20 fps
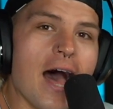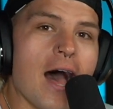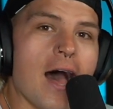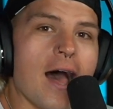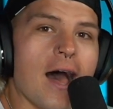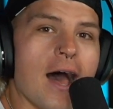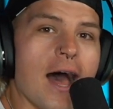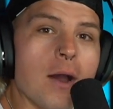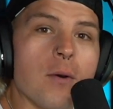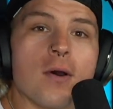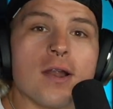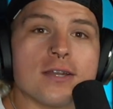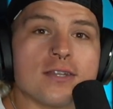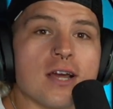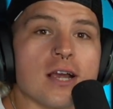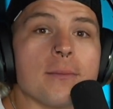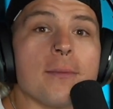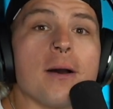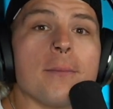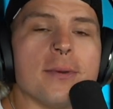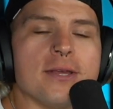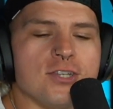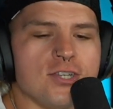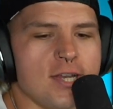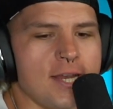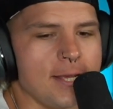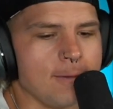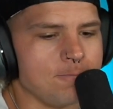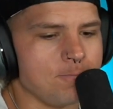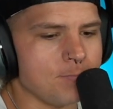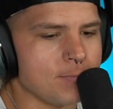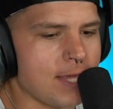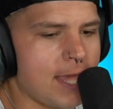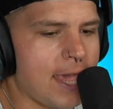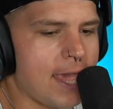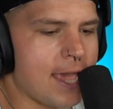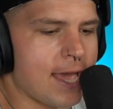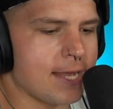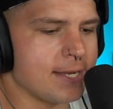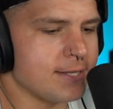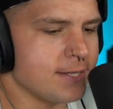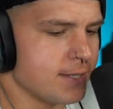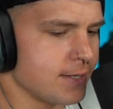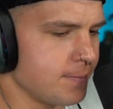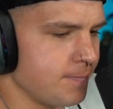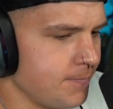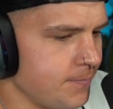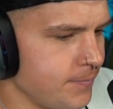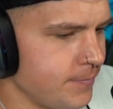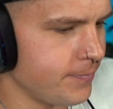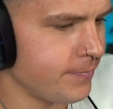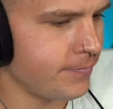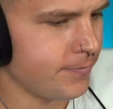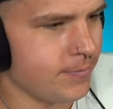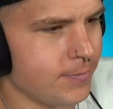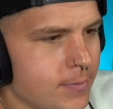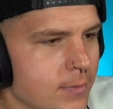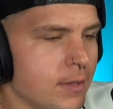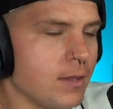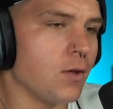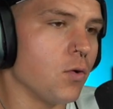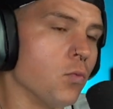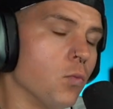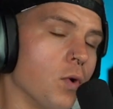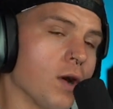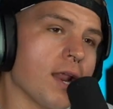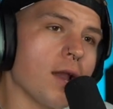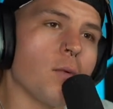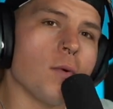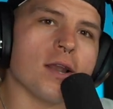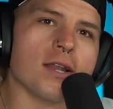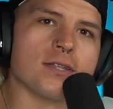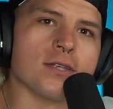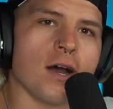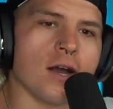I want to talk about binge eating. And what I want to talk